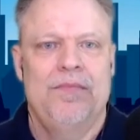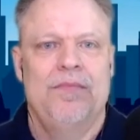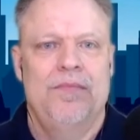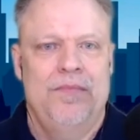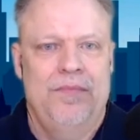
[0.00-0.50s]

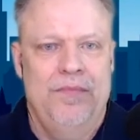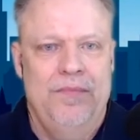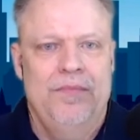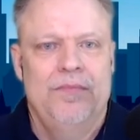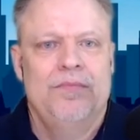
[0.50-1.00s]

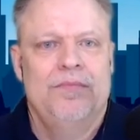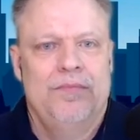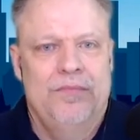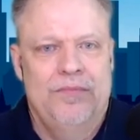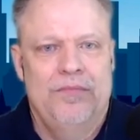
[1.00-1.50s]

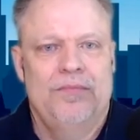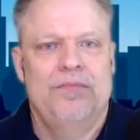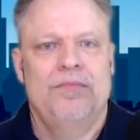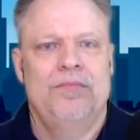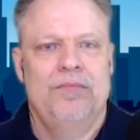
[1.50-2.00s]

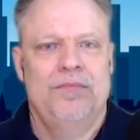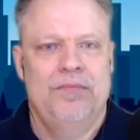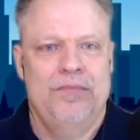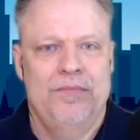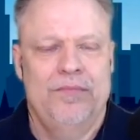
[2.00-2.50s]

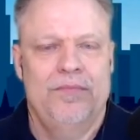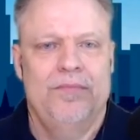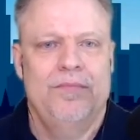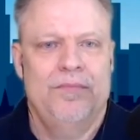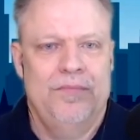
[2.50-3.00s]

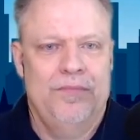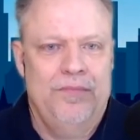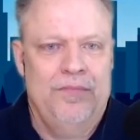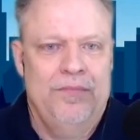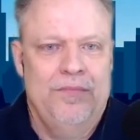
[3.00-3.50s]

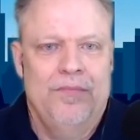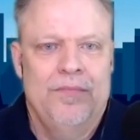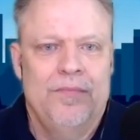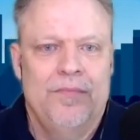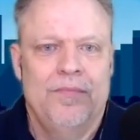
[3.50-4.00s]

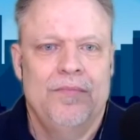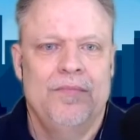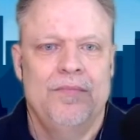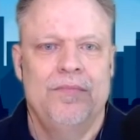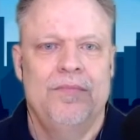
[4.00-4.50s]

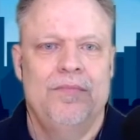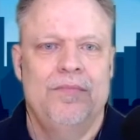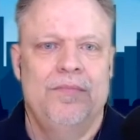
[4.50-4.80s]
[no speech]